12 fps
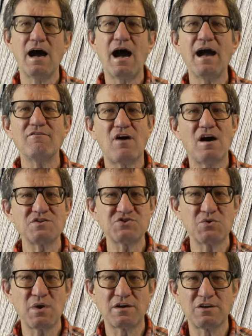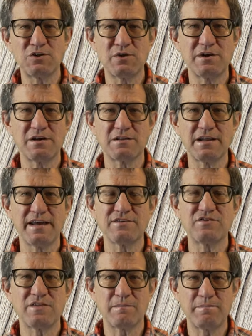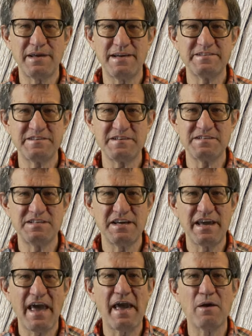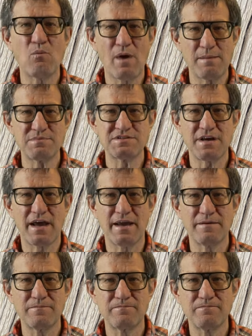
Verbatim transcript: I've also included a link to the PCTA website.